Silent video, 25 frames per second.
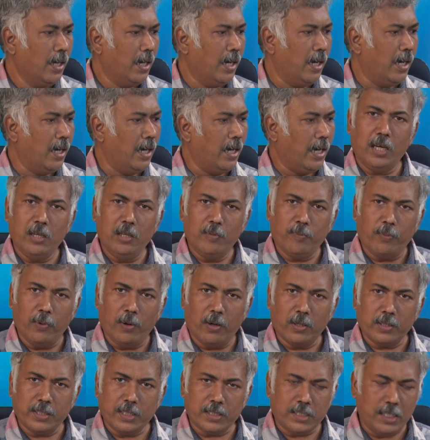Uh, I will
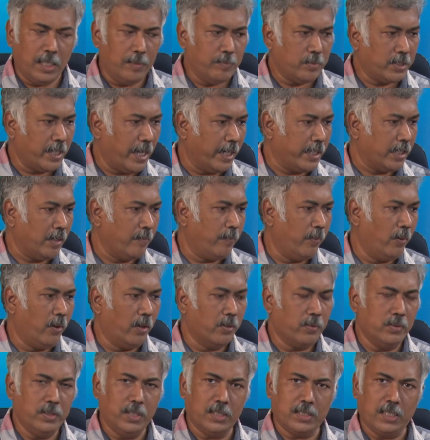plot the same scatter
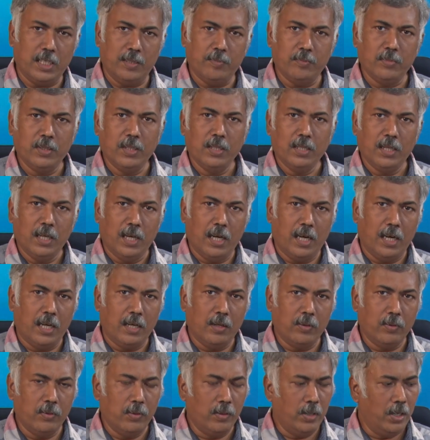plot with the same
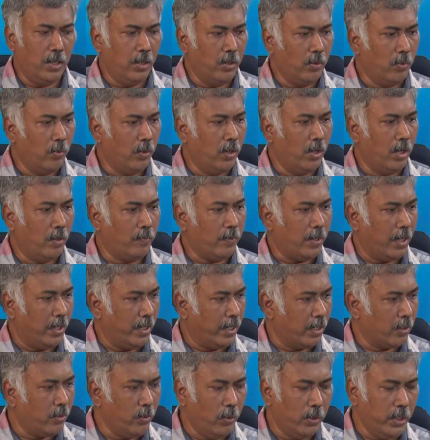uh, way, way, of
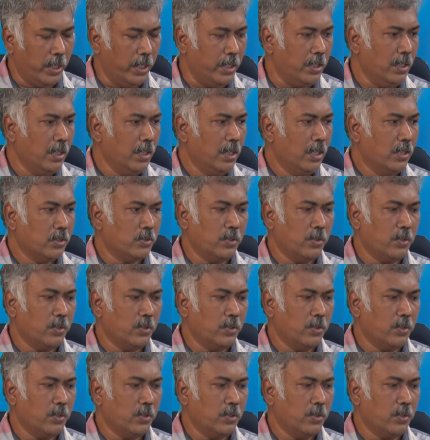color coding.